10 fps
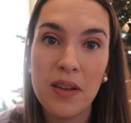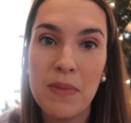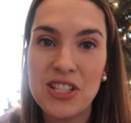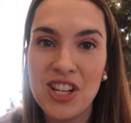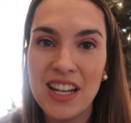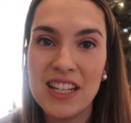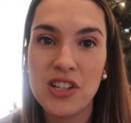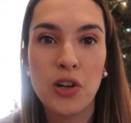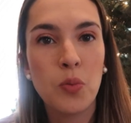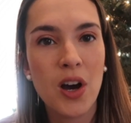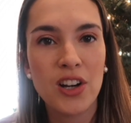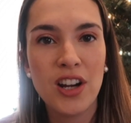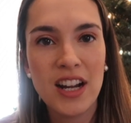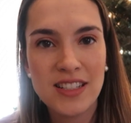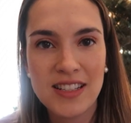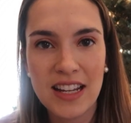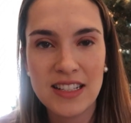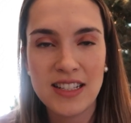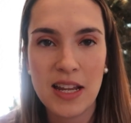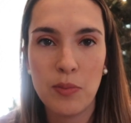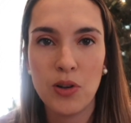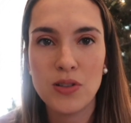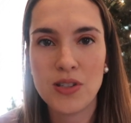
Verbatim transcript: to mention is our water sand table.